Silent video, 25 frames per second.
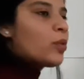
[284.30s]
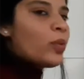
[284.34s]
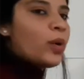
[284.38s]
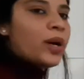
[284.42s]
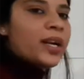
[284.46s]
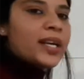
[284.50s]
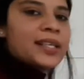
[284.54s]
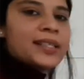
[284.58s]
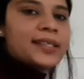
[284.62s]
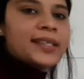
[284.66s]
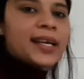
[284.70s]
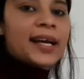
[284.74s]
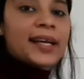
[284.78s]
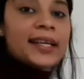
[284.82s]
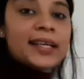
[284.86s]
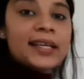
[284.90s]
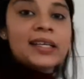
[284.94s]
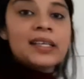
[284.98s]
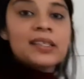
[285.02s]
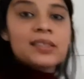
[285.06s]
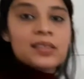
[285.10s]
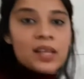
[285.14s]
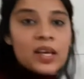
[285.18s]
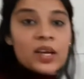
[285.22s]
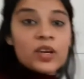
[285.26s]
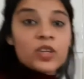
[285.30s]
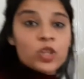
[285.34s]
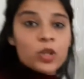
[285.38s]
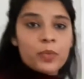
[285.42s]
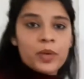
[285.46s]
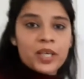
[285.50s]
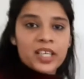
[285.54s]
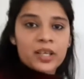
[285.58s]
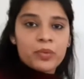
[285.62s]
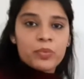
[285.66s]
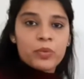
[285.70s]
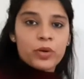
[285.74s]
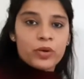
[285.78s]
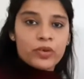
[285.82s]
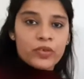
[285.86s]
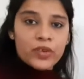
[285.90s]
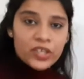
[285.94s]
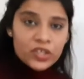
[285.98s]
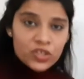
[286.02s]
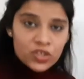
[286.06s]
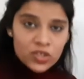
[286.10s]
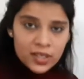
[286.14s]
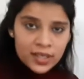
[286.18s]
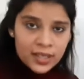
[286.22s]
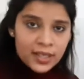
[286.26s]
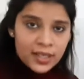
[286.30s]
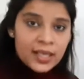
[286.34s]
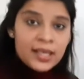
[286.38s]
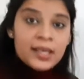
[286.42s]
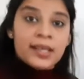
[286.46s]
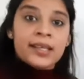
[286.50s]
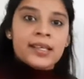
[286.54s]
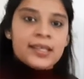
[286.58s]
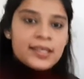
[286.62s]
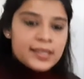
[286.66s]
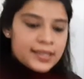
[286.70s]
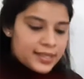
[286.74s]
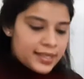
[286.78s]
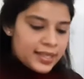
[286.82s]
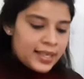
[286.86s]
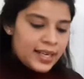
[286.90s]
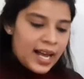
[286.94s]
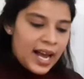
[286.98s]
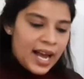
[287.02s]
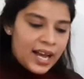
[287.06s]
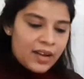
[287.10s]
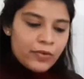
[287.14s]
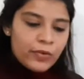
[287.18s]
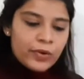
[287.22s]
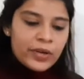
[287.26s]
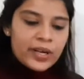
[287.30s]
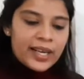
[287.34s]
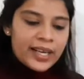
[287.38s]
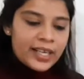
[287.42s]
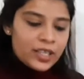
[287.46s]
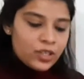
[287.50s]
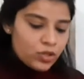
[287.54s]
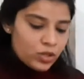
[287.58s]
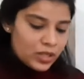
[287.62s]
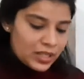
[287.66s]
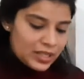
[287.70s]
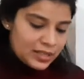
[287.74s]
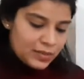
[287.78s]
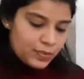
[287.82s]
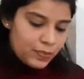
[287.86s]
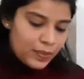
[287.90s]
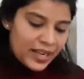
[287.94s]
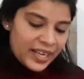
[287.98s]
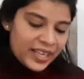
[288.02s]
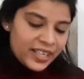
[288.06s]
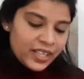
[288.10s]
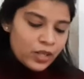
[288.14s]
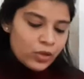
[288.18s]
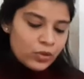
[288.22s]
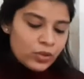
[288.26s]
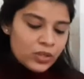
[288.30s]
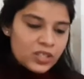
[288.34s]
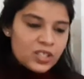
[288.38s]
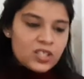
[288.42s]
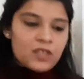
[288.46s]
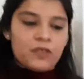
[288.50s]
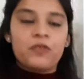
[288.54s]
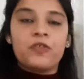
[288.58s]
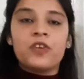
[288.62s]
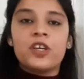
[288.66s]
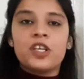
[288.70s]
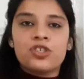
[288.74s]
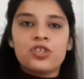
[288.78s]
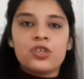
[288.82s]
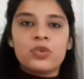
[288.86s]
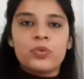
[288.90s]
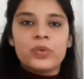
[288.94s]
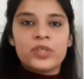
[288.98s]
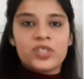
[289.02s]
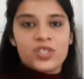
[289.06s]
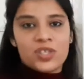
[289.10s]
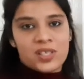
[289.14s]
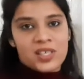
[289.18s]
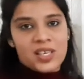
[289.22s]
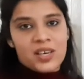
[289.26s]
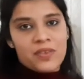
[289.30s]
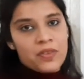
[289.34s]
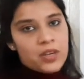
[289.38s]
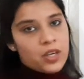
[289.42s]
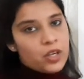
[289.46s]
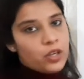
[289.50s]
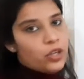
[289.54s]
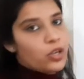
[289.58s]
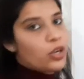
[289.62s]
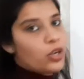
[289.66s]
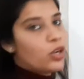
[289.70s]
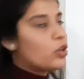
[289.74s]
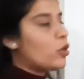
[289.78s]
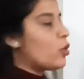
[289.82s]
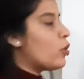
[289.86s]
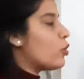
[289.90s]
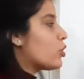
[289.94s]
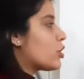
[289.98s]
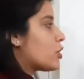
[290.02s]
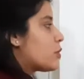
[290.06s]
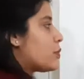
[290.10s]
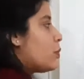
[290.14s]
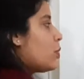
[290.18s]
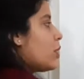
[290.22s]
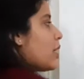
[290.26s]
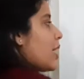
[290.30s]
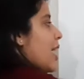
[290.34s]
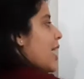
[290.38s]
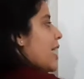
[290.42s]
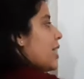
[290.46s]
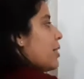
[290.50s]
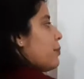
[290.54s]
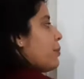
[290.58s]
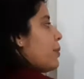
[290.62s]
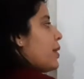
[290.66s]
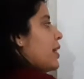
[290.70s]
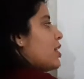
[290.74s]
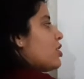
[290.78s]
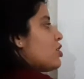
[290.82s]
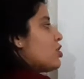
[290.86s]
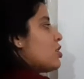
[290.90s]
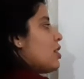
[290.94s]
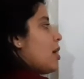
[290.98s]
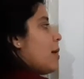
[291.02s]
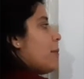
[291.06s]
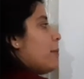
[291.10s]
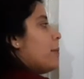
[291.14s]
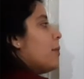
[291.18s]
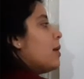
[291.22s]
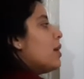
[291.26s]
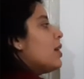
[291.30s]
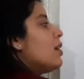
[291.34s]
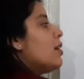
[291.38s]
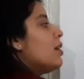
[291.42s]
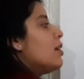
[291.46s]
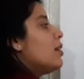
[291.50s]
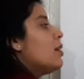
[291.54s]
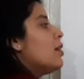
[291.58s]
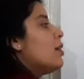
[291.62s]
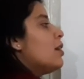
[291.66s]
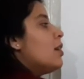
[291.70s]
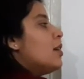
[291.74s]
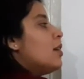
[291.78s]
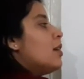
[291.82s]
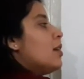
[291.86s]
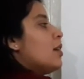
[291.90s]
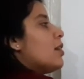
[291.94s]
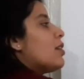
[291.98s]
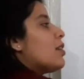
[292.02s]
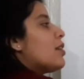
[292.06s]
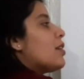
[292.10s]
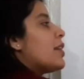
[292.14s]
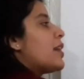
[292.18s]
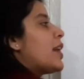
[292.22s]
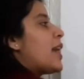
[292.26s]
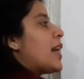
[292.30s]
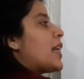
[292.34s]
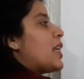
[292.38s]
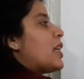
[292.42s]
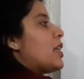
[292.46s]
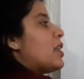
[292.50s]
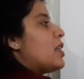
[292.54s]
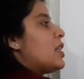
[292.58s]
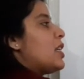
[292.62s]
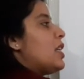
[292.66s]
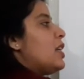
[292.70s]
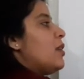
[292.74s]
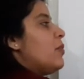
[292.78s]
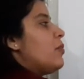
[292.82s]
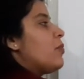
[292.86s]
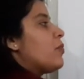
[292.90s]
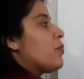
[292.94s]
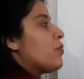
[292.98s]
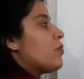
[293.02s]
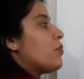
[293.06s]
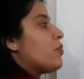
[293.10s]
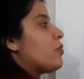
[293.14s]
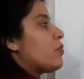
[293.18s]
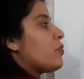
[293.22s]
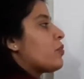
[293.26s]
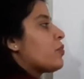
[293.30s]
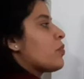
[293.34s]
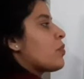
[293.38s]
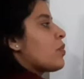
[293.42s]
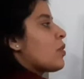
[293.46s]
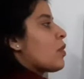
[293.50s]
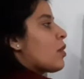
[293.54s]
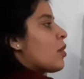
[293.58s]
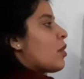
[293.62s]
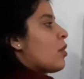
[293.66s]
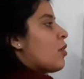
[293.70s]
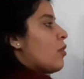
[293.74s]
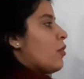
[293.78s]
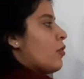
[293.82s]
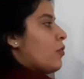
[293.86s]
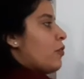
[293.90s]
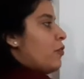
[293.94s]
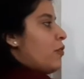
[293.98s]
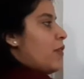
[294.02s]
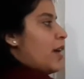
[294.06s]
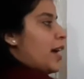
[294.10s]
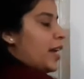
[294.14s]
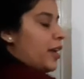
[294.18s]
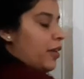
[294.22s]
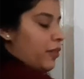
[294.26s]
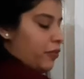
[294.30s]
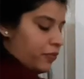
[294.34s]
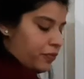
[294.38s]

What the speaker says: what exactly is arithmetic progression. Still, I would like to explain you the definition which is given in your course book at page number 95.